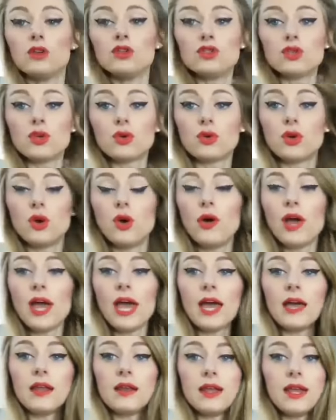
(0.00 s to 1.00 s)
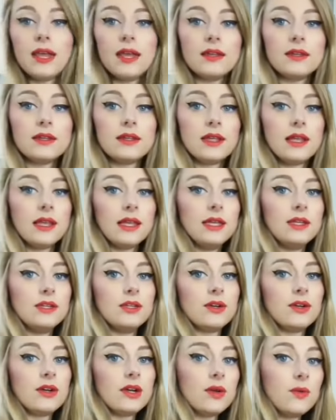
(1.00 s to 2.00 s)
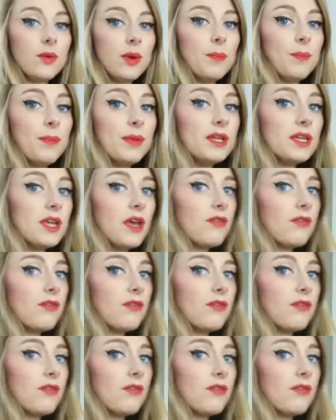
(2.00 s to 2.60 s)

So go ahead and clean your equipment